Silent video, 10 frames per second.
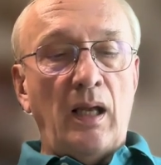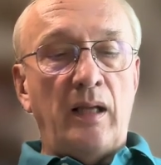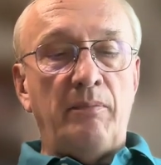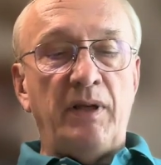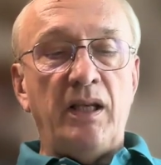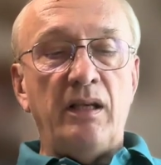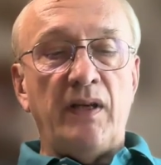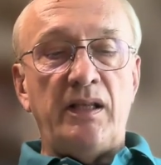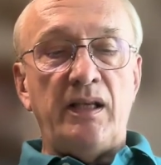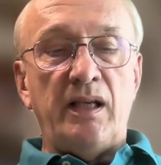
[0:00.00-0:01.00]
At the beginning of
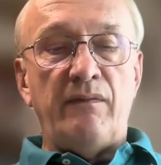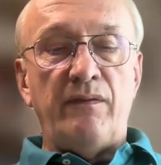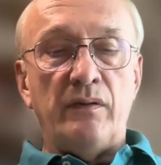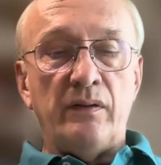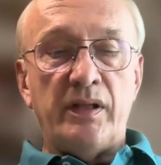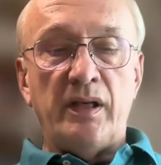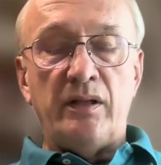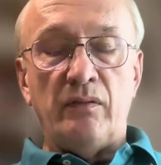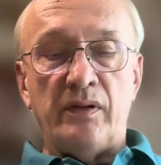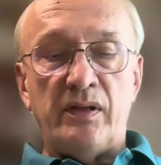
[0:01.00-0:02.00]
1884,
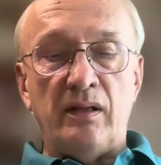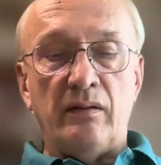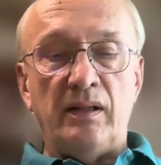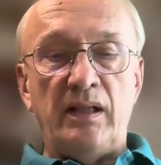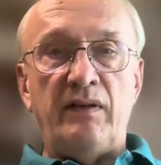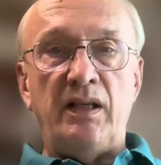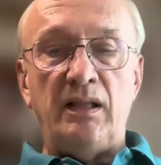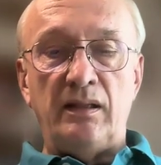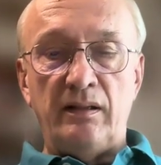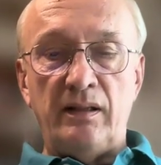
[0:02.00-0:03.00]
Sato was still on leave in
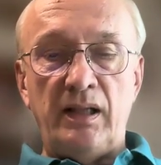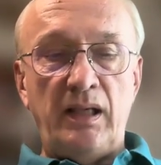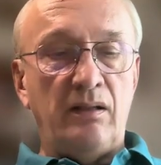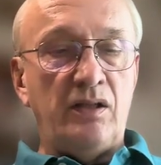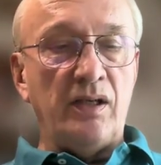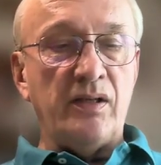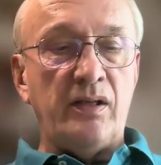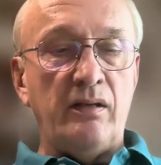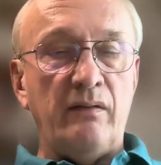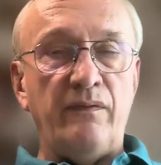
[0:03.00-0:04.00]
England. He had just
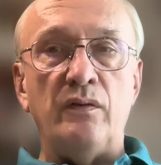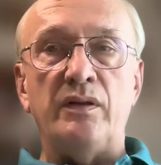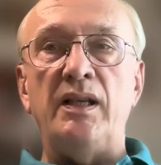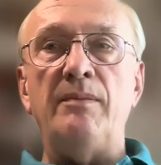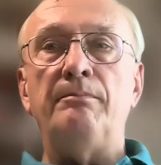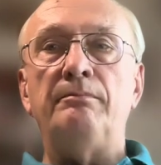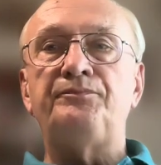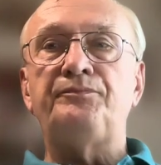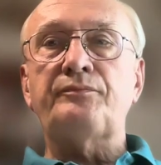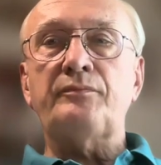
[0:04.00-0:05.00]
turned 40
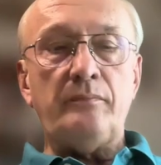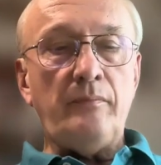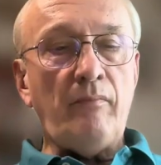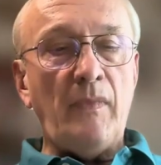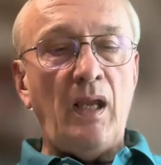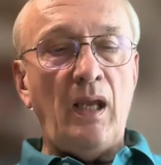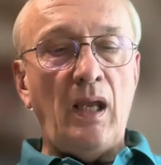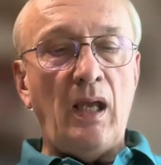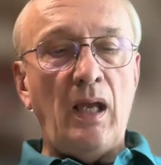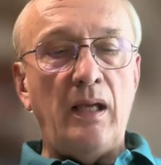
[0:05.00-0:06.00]

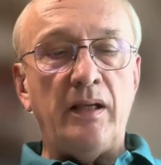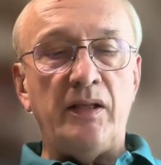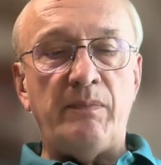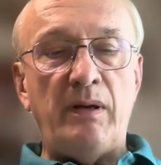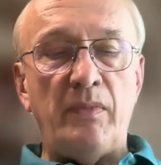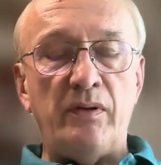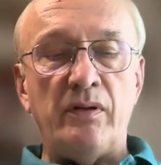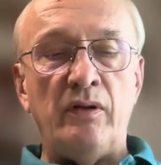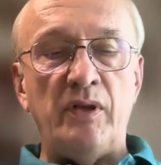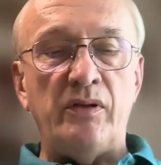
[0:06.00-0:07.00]
and had spent
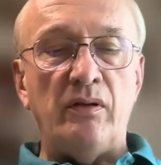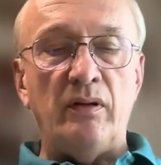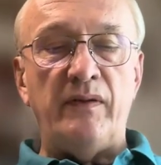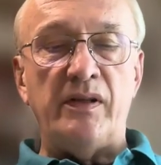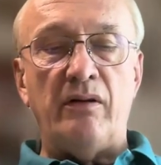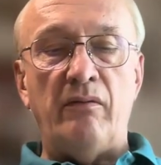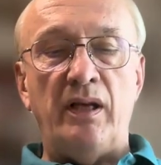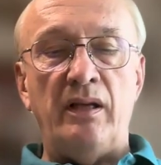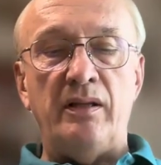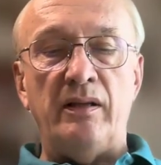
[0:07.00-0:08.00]
almost all of his
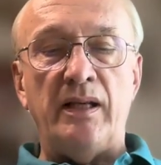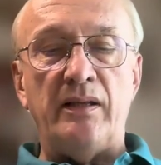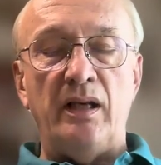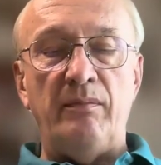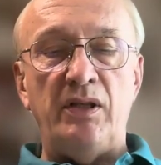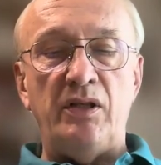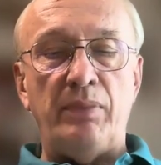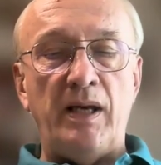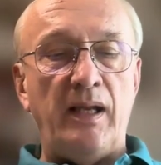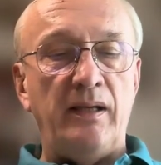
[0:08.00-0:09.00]
career until that time in
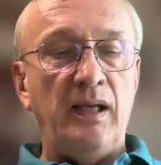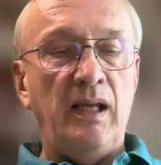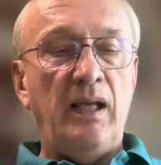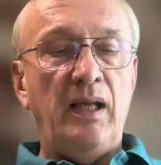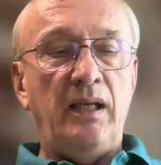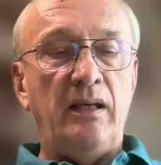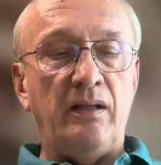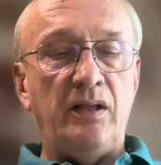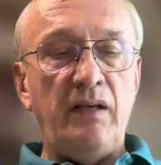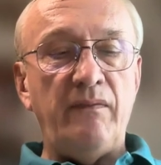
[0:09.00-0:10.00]
Japan. He had
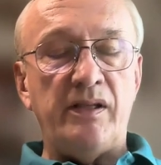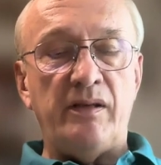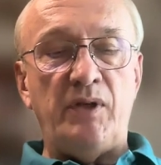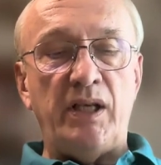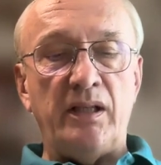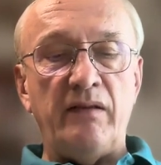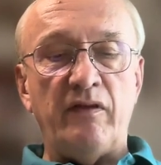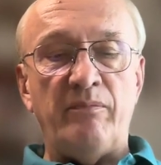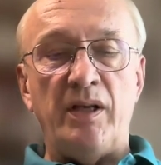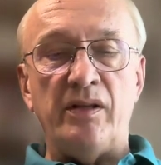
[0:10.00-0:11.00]
achieved his objective
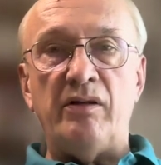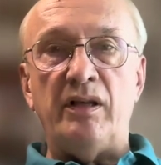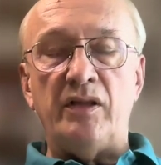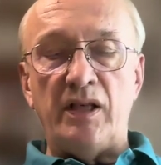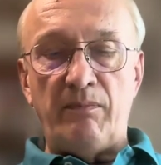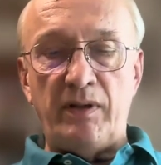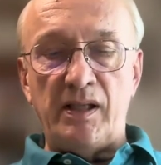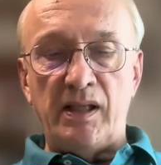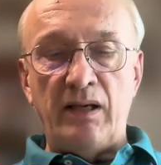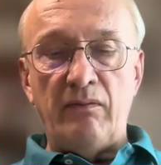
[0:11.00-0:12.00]
of mastering the
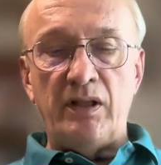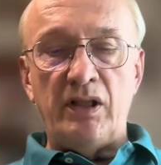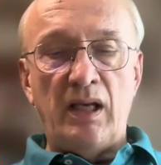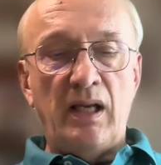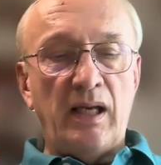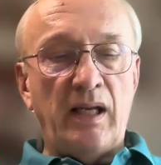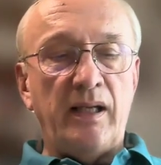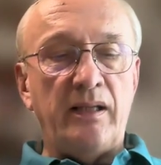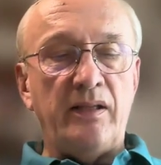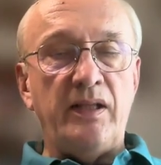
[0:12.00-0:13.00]
Japanese language and
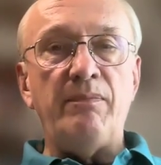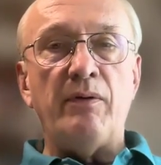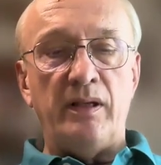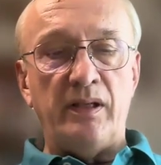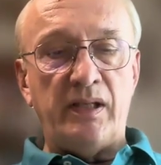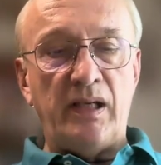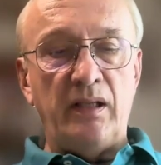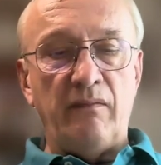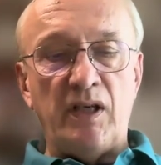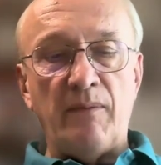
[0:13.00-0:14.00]
had a deeper
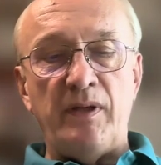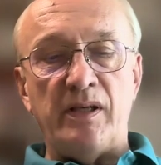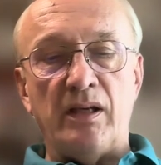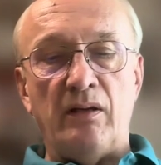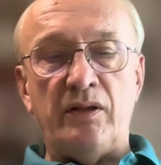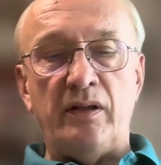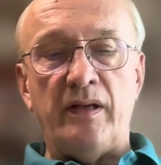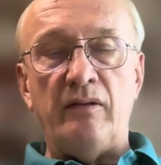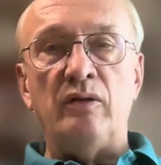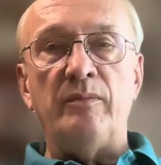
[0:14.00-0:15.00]
understanding of Japanese culture
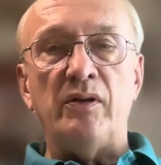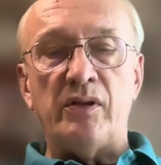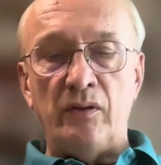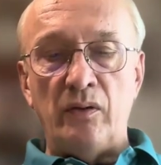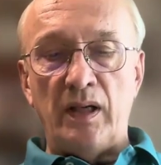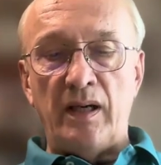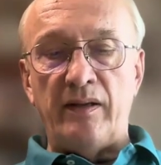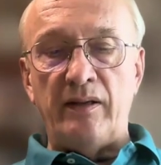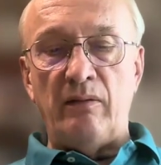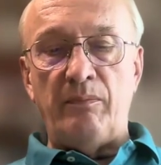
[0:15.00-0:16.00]
than almost all
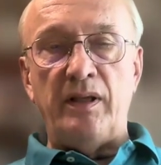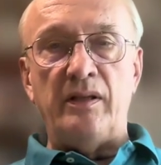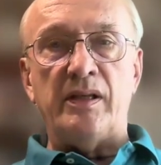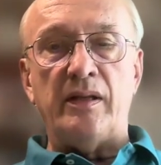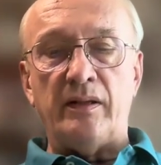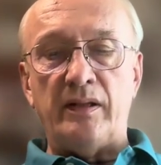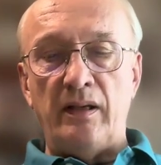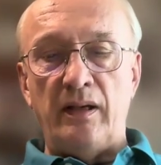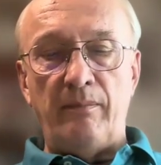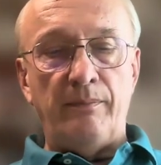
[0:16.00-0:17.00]
other Europeans at the
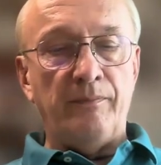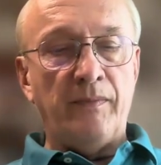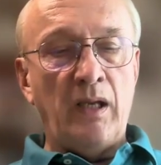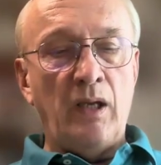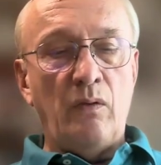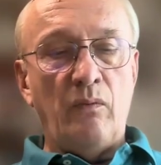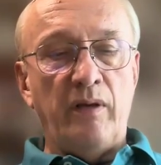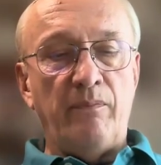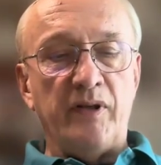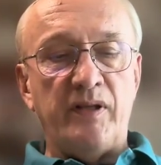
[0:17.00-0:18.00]
time, with
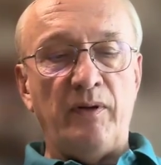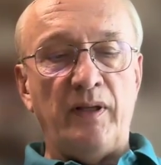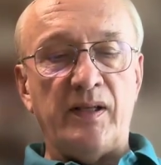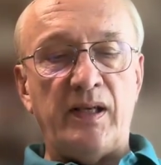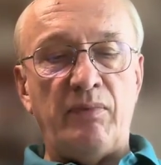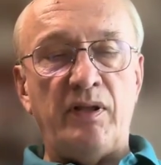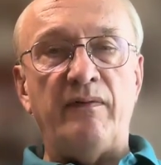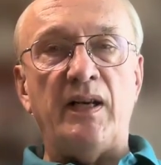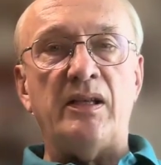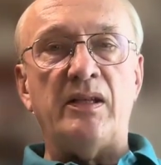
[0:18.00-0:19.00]
the possible exception
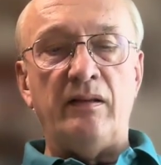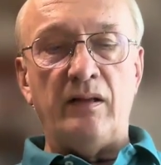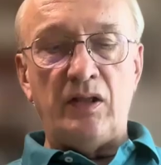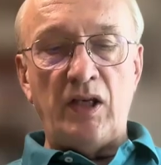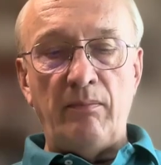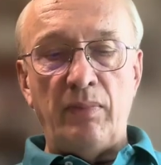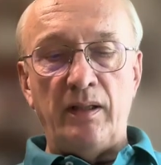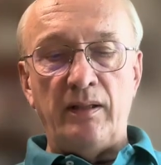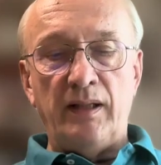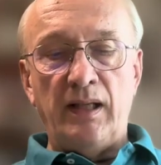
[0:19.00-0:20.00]
of Aston and
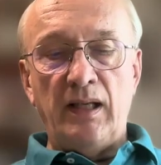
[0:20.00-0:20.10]
Chamberlain.